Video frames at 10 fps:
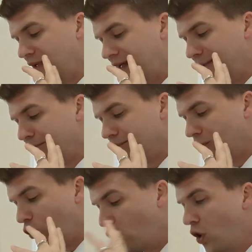uh, a
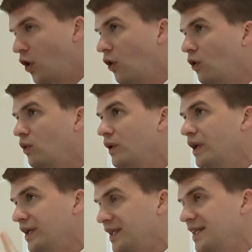
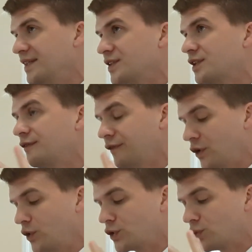wall against
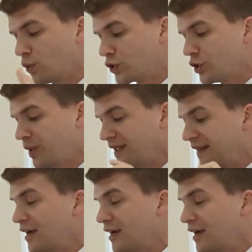folks worshiping.